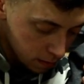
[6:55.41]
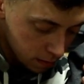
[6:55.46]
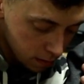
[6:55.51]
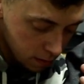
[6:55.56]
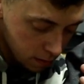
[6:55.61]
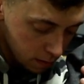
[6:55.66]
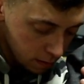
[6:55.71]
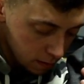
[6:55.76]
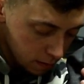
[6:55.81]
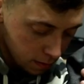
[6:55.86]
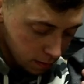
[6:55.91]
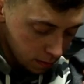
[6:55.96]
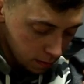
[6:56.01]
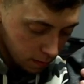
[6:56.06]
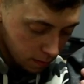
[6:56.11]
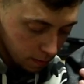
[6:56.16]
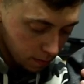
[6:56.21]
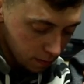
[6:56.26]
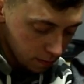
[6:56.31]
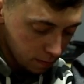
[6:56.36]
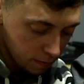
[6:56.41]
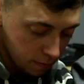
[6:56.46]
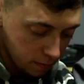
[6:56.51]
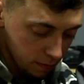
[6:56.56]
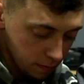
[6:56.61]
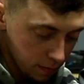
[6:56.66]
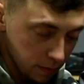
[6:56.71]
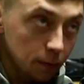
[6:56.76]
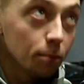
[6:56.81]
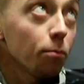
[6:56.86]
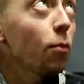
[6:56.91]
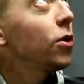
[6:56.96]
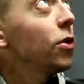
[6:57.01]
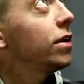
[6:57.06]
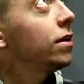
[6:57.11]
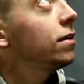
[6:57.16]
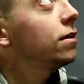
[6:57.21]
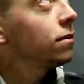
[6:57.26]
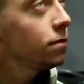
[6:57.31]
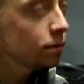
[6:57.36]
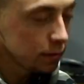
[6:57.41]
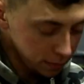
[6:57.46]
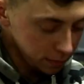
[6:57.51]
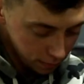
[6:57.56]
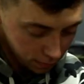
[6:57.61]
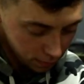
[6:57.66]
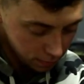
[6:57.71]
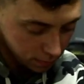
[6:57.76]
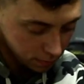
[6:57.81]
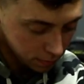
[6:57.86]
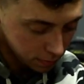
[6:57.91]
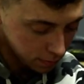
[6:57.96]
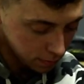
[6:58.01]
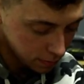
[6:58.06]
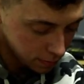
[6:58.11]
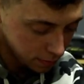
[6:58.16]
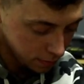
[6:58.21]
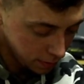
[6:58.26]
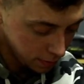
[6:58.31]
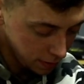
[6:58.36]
know. Boing. Boing. I've